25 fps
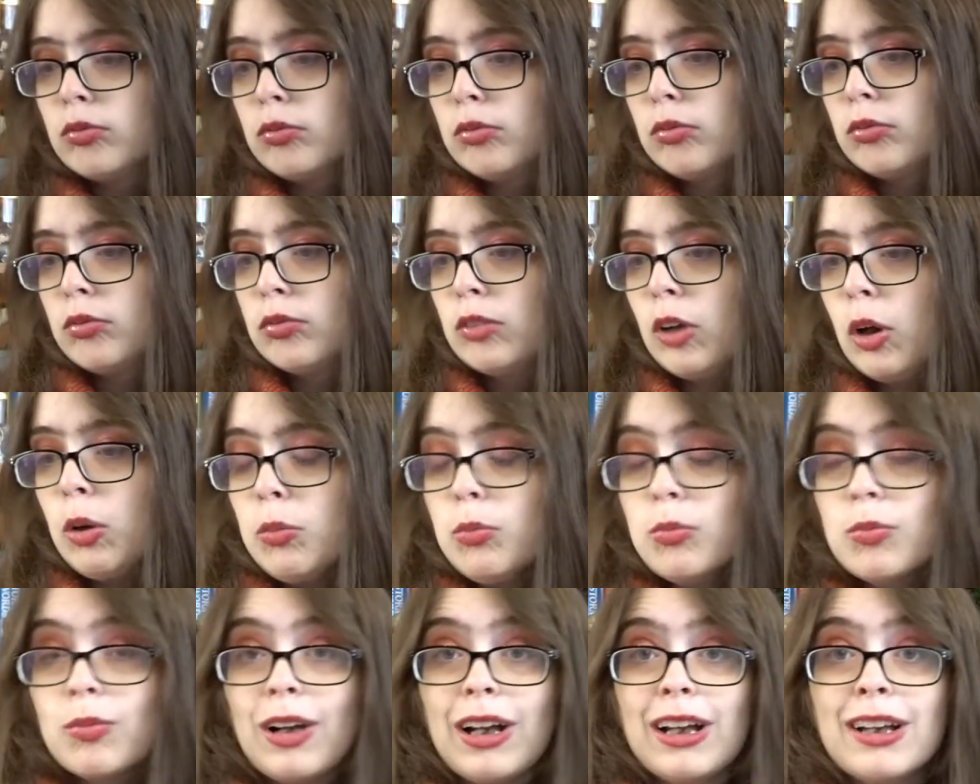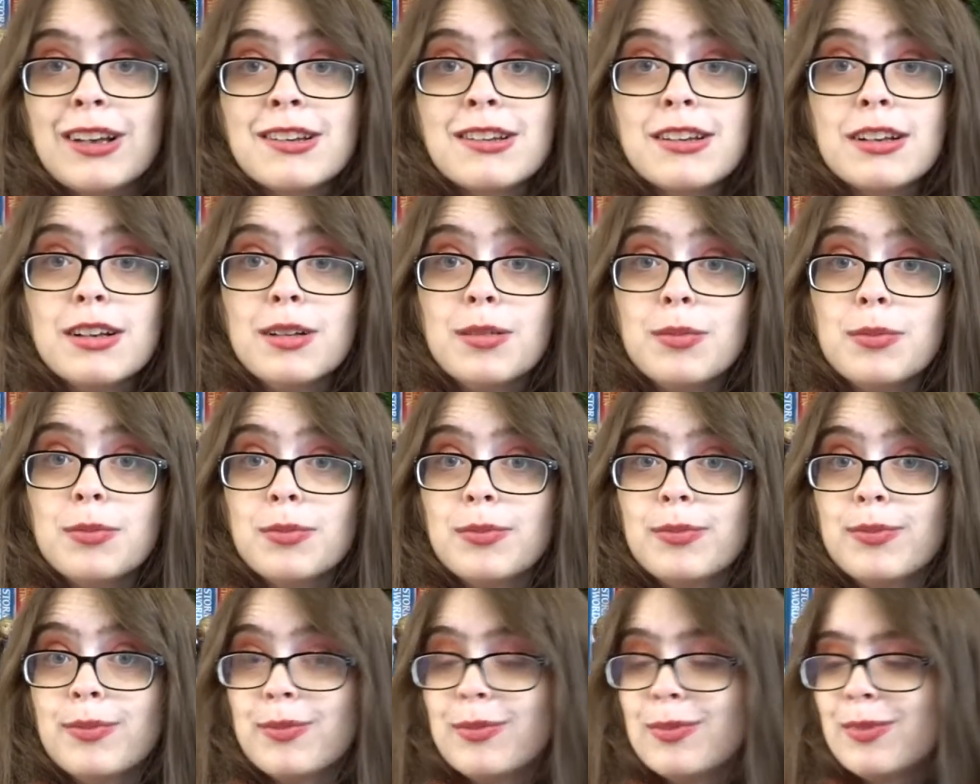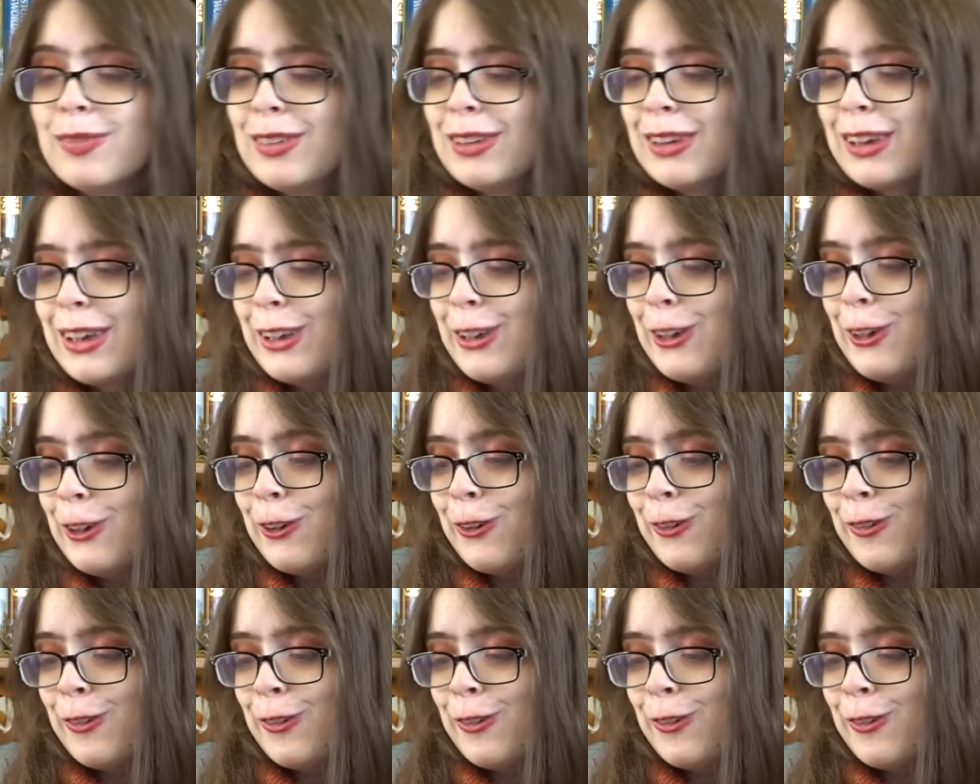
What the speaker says: Oh, I see. Look at you.